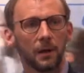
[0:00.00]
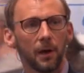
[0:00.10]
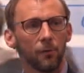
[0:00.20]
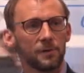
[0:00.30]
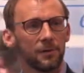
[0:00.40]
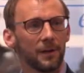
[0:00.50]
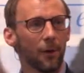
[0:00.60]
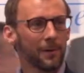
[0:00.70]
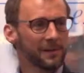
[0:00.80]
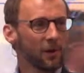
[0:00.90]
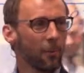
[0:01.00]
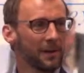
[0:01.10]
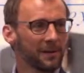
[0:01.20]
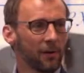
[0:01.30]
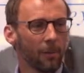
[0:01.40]
go to the lowest
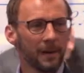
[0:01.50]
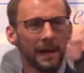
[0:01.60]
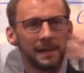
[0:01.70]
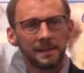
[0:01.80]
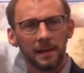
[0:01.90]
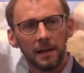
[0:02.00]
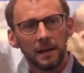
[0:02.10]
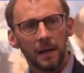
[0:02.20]
common denominator